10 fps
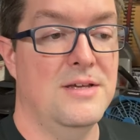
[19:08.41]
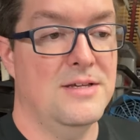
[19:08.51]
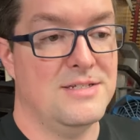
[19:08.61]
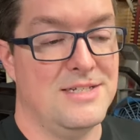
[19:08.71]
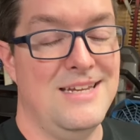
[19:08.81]

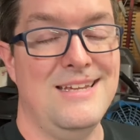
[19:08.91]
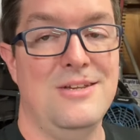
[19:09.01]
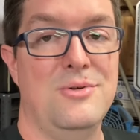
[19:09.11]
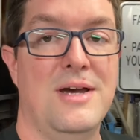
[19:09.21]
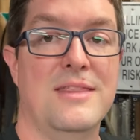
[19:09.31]
seeing
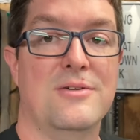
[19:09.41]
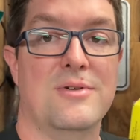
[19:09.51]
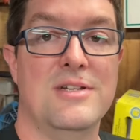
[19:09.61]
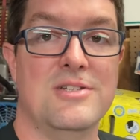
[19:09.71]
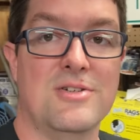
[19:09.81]
you at the
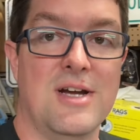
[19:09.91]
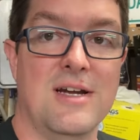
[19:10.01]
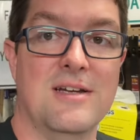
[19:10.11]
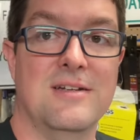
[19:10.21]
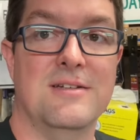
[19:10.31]

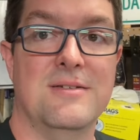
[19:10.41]
racetrack